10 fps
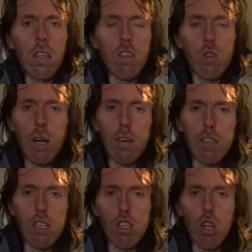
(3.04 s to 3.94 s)
The 12th
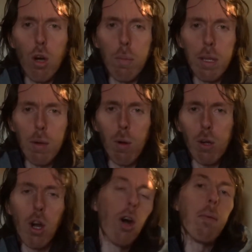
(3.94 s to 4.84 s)
installment in a
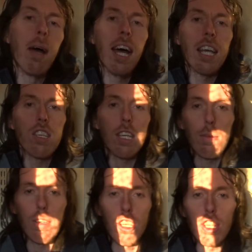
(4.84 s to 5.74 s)
World Cup My
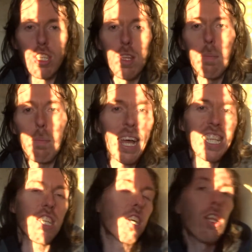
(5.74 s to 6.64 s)
series is the
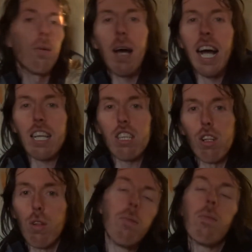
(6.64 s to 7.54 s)
banter club
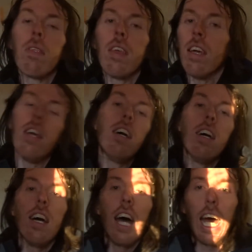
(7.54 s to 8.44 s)
Arsenal
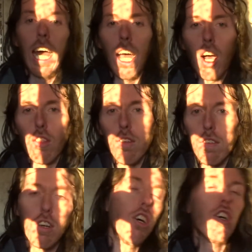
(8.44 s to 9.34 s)
are on the
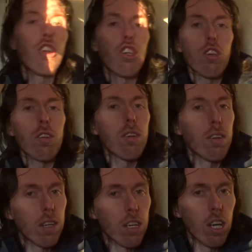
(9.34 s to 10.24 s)
verge
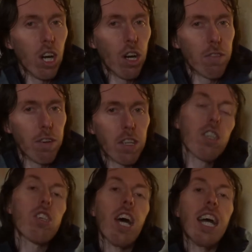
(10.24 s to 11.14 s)
of
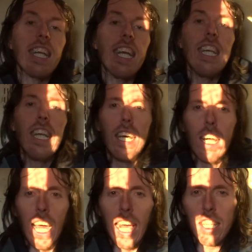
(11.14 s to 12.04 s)
signing
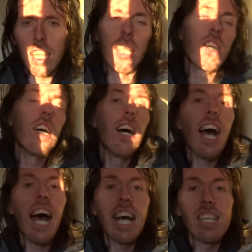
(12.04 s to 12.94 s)
Arteta
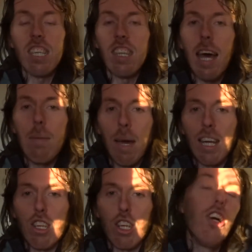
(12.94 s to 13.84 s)
as their
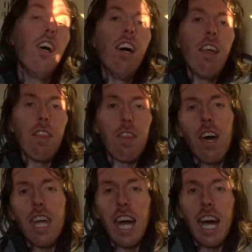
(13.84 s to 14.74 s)
manager.
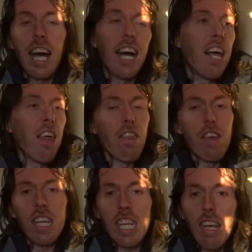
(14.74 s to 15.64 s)
They are
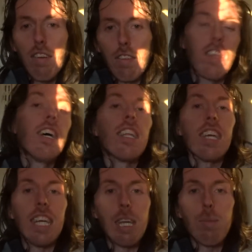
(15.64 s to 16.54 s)
the gift
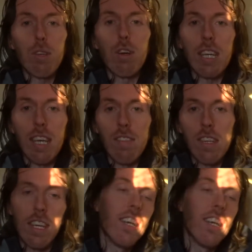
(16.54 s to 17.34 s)
that keeps on giving.